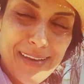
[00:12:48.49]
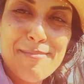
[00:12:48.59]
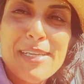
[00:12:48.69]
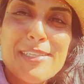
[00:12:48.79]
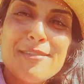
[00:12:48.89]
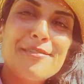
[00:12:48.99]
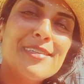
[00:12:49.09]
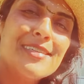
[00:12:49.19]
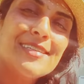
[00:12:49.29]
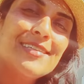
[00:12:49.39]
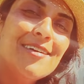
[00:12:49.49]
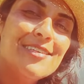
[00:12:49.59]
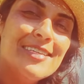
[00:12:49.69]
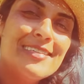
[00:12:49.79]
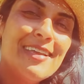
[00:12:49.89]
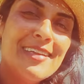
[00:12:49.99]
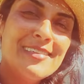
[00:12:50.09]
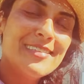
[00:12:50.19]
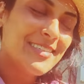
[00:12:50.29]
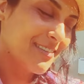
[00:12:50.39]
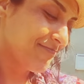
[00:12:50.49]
that makes you feel indulgent and